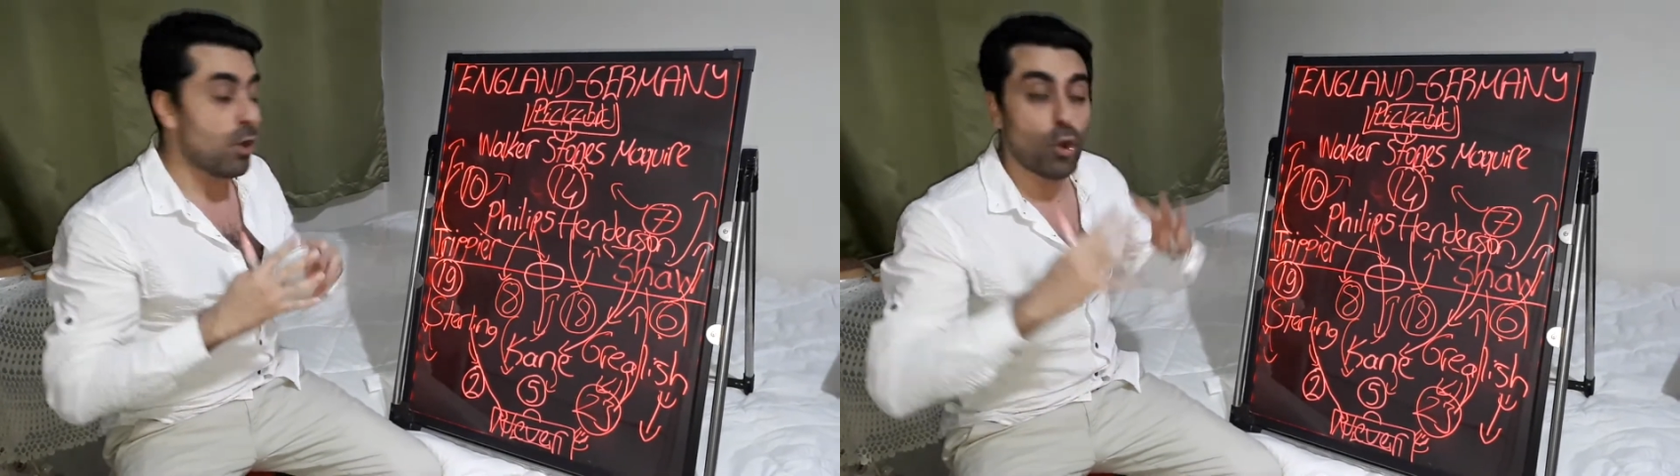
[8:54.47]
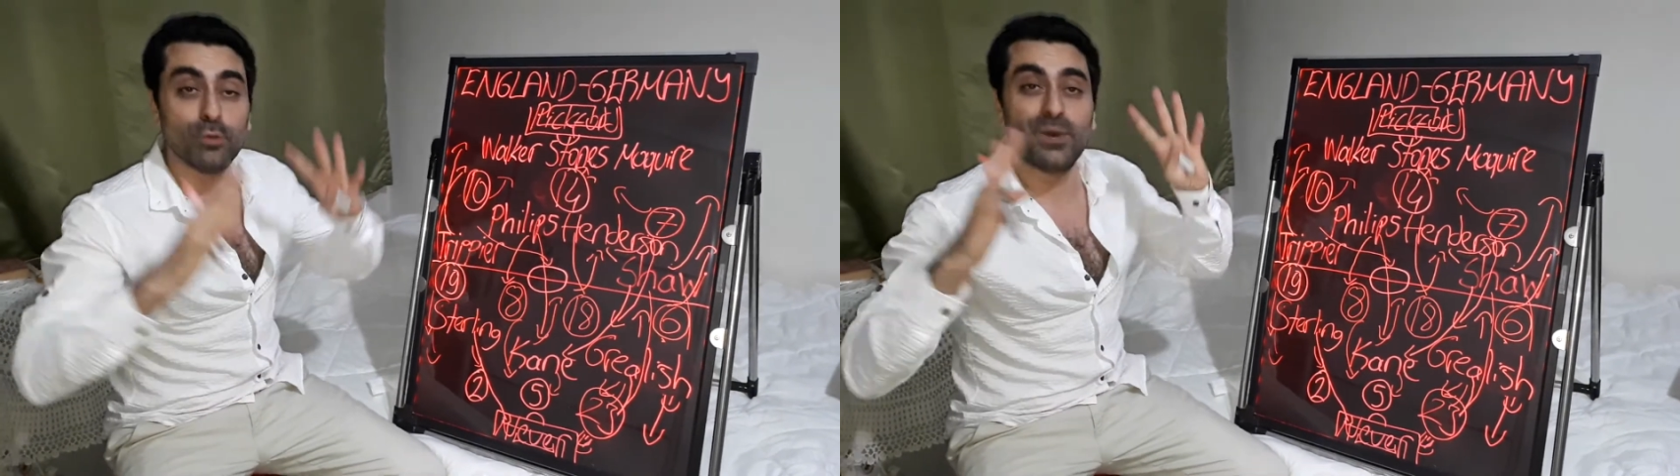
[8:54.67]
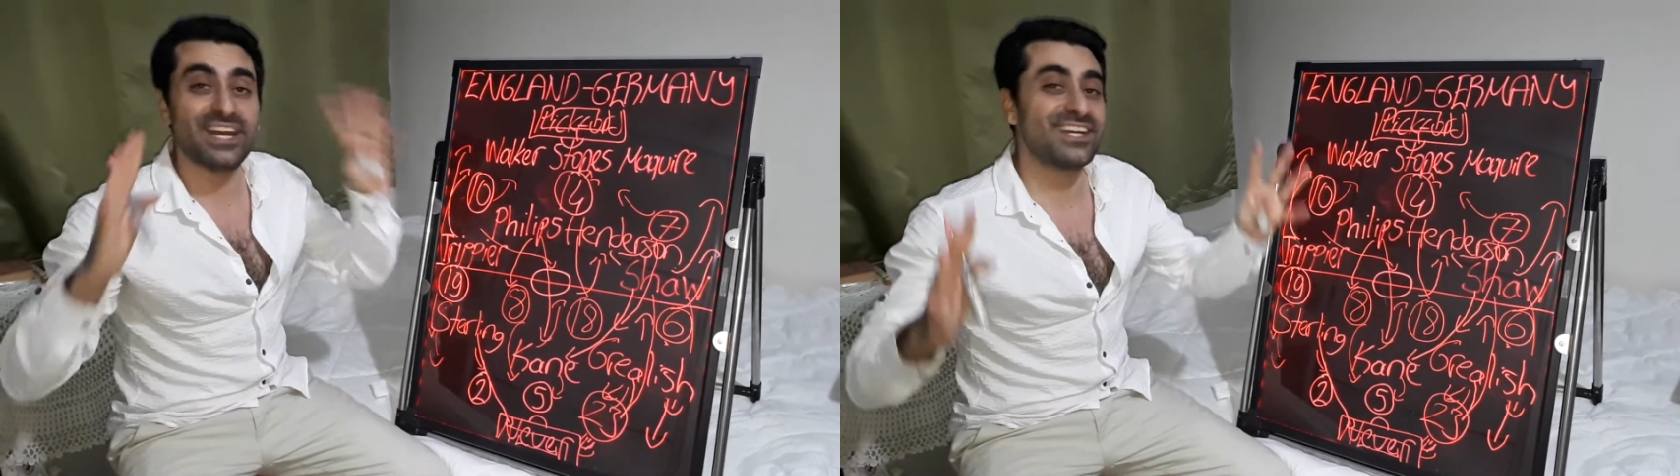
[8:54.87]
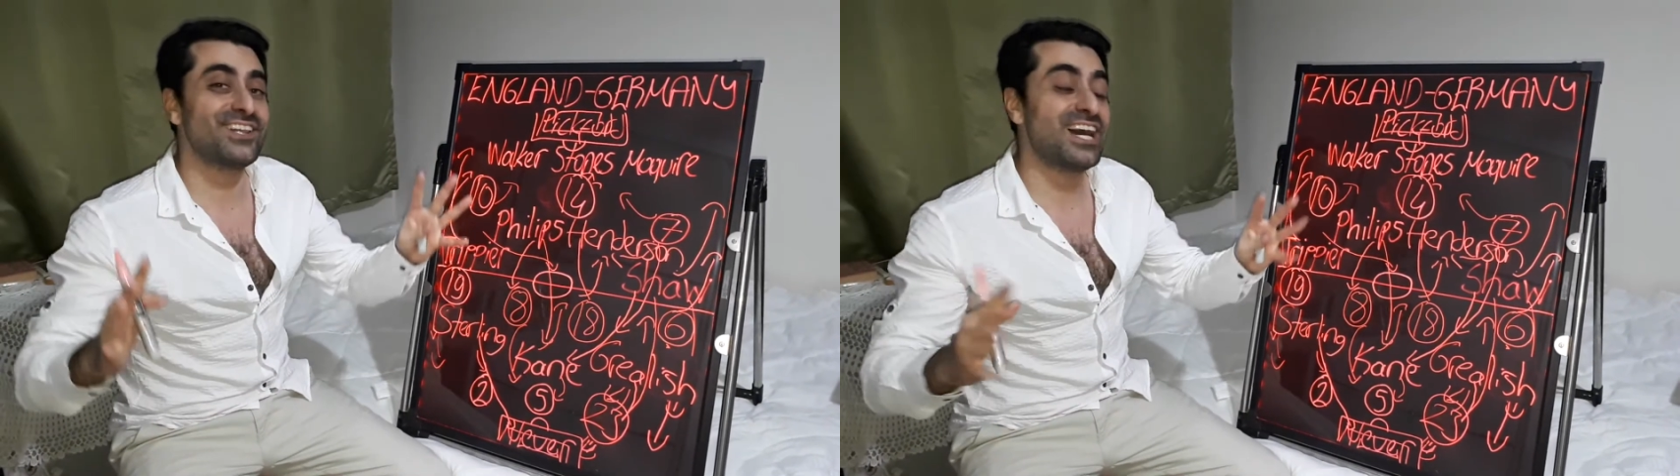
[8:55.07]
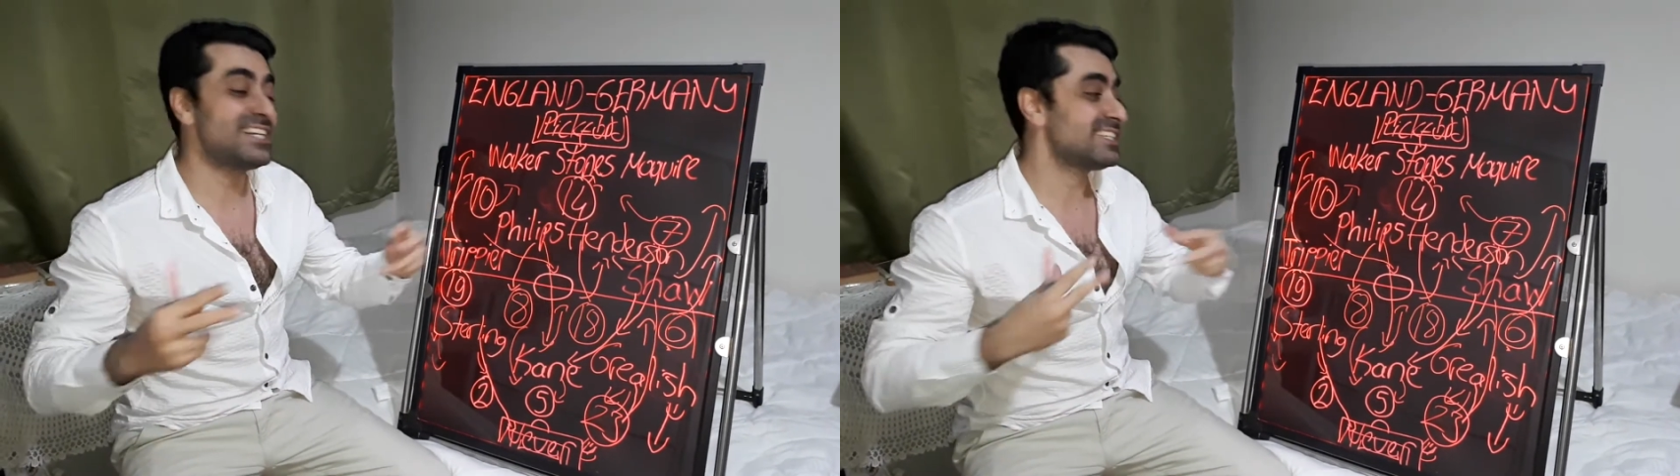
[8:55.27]
All my
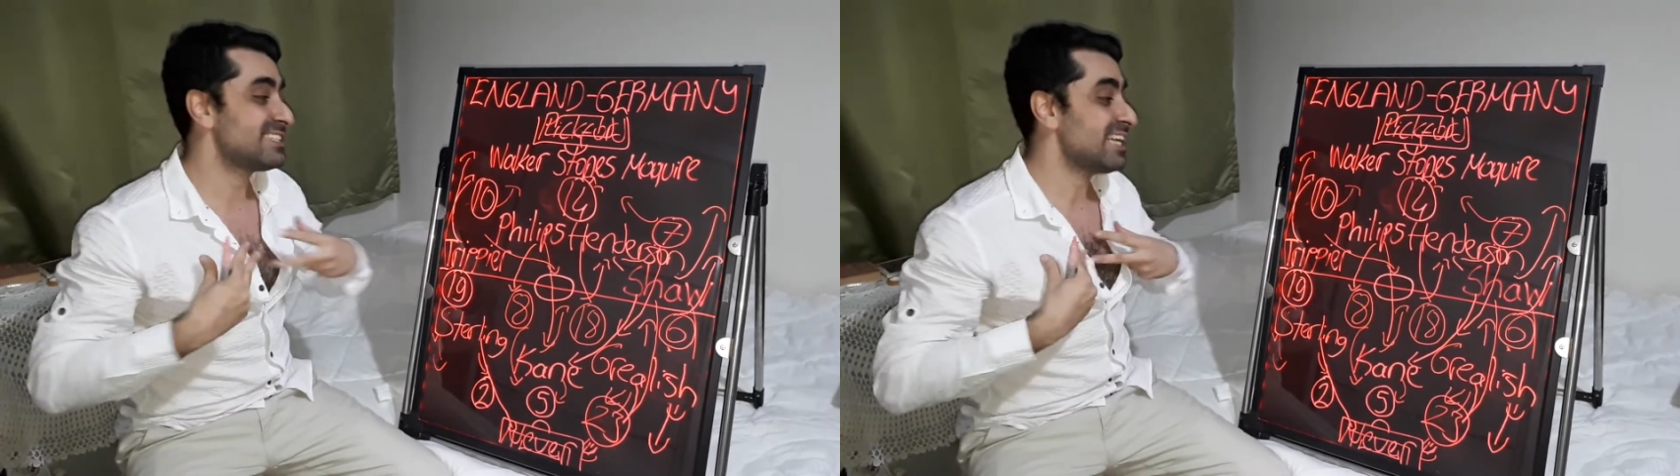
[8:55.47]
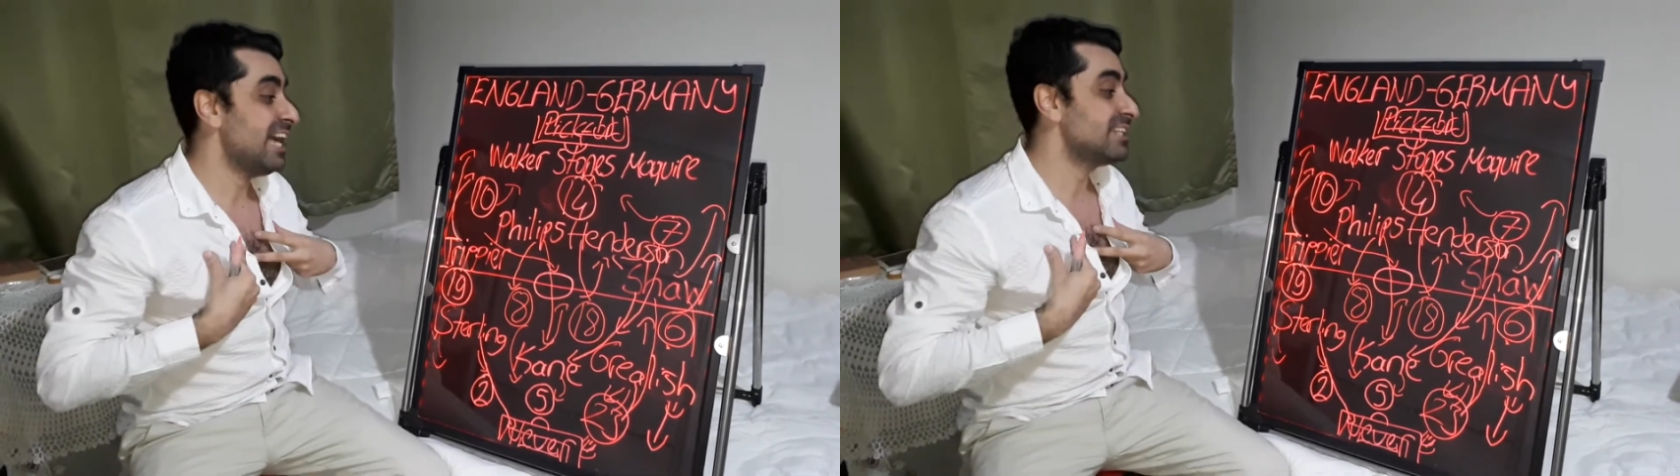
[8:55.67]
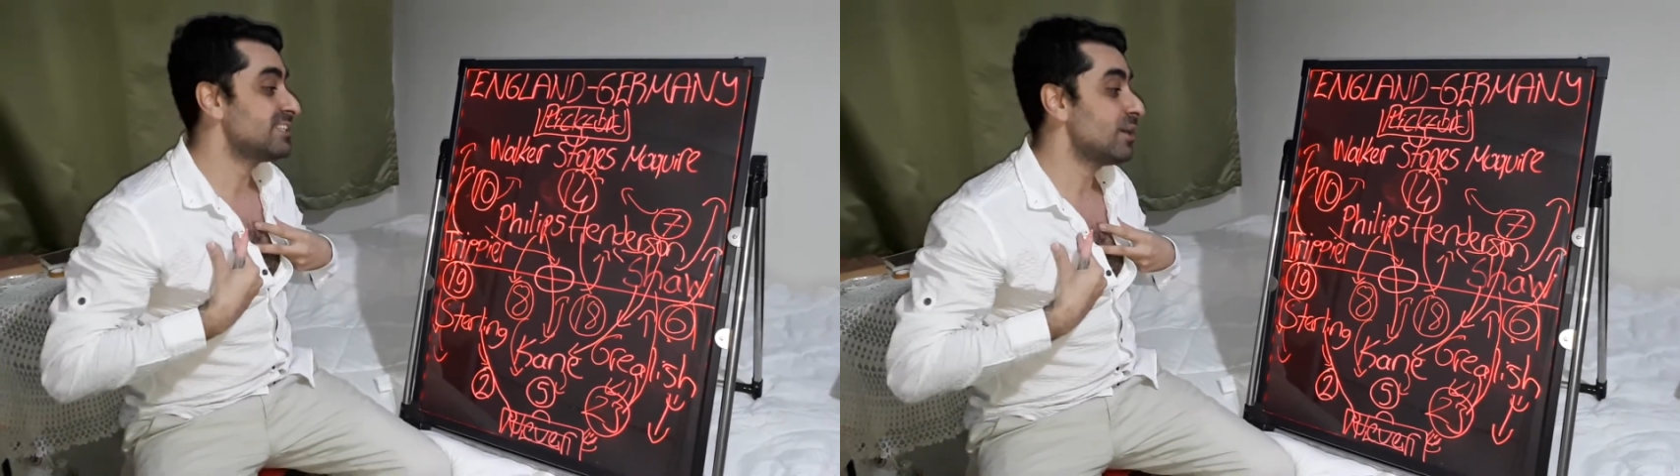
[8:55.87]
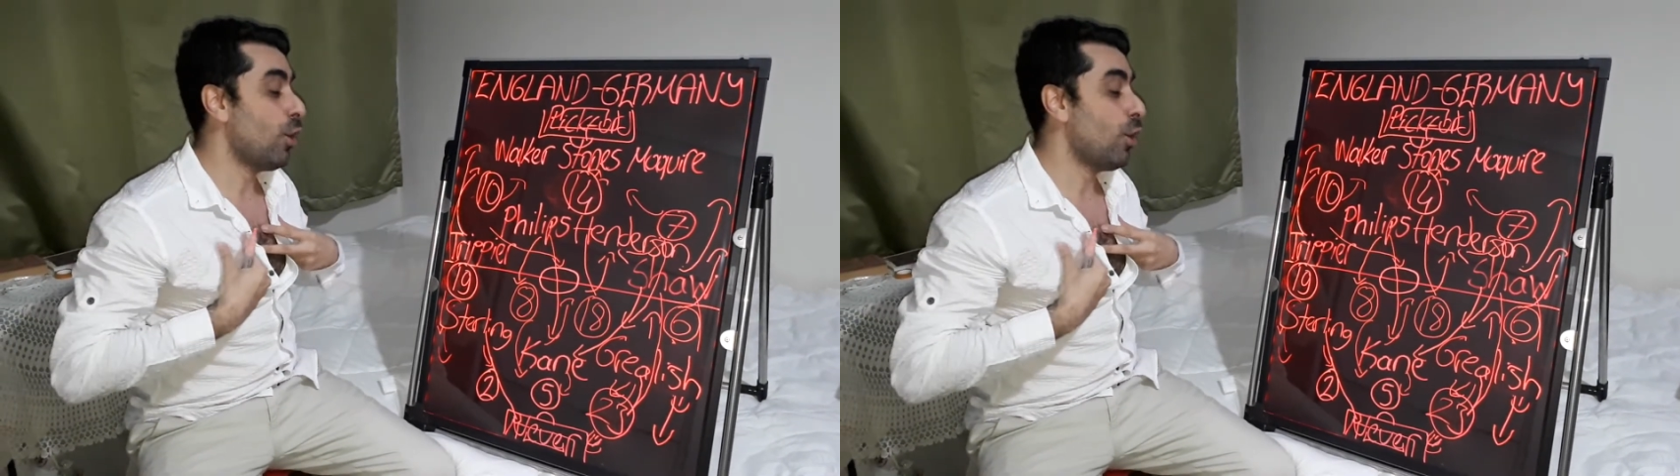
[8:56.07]
analysis and